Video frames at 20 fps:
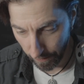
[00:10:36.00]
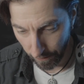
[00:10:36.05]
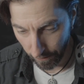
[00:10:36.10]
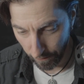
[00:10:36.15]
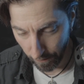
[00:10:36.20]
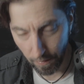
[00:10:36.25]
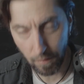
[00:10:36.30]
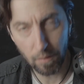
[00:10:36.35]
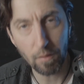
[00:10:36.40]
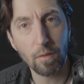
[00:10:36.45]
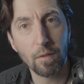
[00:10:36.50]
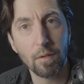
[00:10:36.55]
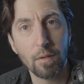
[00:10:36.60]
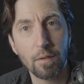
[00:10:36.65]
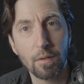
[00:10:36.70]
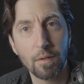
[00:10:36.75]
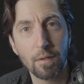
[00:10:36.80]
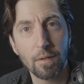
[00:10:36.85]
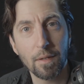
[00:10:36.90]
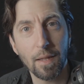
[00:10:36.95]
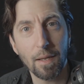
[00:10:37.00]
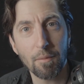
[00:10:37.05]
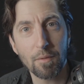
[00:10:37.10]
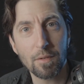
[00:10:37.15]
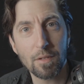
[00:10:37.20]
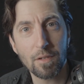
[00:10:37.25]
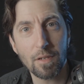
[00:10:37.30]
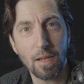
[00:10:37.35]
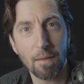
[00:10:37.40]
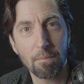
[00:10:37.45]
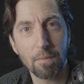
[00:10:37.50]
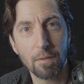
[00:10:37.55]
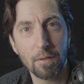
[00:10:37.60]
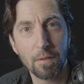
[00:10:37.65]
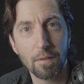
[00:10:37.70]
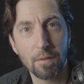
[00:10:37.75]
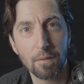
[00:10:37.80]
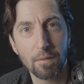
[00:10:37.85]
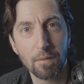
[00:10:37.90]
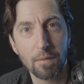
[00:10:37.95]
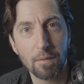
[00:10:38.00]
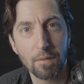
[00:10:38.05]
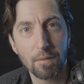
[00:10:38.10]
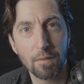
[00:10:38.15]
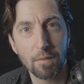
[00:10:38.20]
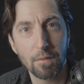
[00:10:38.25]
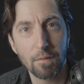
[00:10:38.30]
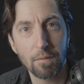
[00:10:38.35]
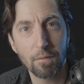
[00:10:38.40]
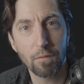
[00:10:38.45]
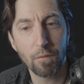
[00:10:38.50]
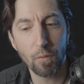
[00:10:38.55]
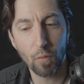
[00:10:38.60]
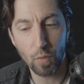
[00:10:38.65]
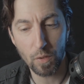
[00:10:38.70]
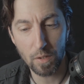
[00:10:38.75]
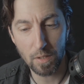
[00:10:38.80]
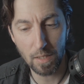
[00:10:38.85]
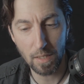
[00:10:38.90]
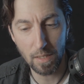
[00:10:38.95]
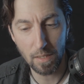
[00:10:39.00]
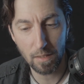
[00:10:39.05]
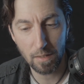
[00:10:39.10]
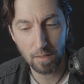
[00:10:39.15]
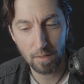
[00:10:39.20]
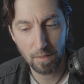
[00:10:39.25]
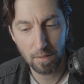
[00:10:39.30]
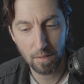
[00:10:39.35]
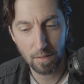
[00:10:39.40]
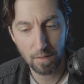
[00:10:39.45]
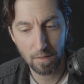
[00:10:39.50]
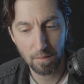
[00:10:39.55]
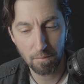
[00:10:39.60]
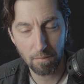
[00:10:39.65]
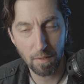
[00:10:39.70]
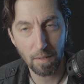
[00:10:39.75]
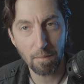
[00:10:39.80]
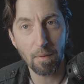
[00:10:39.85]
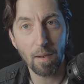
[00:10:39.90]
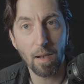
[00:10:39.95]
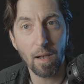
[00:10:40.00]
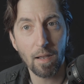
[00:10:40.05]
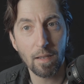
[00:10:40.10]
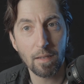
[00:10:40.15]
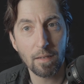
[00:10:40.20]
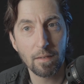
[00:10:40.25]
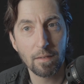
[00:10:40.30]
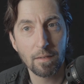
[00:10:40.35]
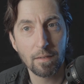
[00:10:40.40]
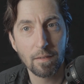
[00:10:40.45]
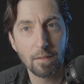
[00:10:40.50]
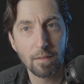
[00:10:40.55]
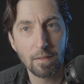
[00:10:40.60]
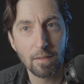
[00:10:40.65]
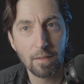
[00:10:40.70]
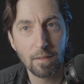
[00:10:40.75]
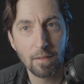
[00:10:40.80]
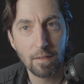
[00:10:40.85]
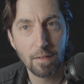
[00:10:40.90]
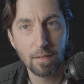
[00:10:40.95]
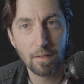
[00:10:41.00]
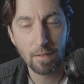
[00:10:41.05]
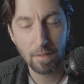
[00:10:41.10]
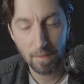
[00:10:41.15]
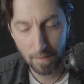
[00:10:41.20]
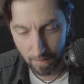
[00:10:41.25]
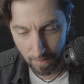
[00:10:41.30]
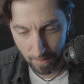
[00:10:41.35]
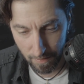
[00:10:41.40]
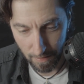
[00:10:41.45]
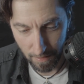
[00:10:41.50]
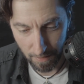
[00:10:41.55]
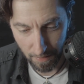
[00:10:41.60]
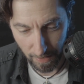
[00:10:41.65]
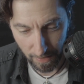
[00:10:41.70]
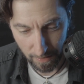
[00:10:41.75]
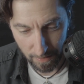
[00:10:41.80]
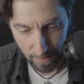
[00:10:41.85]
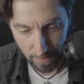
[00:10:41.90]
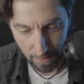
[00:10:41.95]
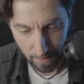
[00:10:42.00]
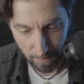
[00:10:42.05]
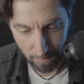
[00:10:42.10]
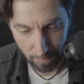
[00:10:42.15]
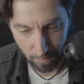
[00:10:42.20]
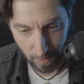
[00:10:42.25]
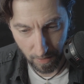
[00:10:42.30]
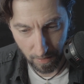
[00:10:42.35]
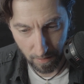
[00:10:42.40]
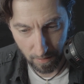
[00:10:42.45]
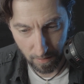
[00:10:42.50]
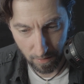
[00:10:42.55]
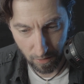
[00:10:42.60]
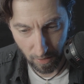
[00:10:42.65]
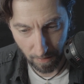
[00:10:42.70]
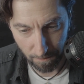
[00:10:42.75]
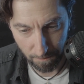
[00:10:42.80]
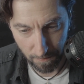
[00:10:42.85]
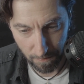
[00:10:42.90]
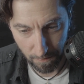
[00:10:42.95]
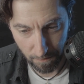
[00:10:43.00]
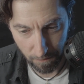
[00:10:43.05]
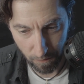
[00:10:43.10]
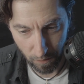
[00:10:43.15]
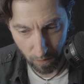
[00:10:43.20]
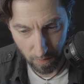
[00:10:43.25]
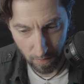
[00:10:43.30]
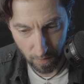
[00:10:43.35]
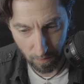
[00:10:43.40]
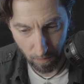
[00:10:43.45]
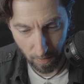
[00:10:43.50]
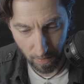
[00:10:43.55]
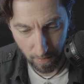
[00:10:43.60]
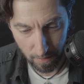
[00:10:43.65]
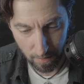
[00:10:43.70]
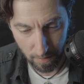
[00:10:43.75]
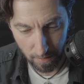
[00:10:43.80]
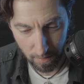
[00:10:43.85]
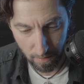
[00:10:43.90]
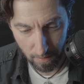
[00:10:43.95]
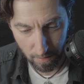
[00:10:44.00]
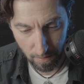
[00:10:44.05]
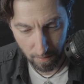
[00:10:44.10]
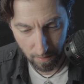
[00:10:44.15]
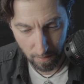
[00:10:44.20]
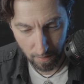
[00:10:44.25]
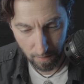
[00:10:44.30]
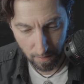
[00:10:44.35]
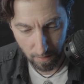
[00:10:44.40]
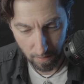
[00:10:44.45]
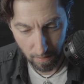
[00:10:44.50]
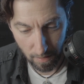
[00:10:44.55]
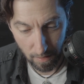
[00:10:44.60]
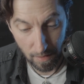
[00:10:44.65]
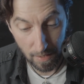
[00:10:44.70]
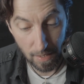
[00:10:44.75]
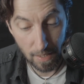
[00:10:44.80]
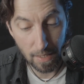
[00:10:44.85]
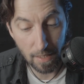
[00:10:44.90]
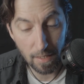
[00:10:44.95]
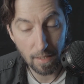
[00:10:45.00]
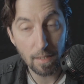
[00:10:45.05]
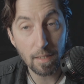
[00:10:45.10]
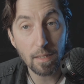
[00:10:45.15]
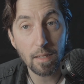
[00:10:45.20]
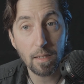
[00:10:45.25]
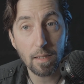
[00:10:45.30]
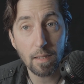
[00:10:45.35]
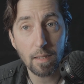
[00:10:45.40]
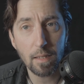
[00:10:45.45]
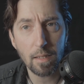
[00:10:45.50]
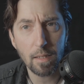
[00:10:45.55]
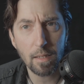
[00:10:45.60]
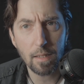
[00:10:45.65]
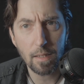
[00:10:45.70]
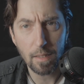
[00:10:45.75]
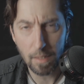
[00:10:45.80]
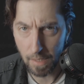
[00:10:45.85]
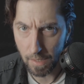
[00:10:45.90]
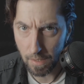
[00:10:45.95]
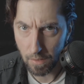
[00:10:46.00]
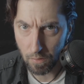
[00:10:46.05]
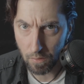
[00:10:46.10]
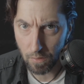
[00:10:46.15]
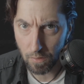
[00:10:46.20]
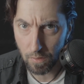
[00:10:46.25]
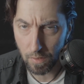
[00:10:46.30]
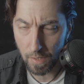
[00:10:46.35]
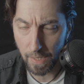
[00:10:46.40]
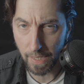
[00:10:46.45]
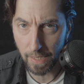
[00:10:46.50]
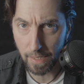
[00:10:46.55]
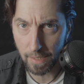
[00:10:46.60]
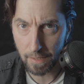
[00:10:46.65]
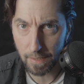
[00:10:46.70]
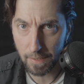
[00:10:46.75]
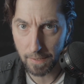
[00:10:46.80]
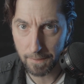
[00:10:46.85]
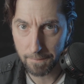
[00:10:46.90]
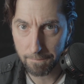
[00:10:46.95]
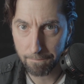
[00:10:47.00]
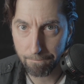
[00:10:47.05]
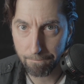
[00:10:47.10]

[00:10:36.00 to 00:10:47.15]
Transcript: So, that was chapter 40. Bye-bye. Till next time with chapter 41, The Interdict.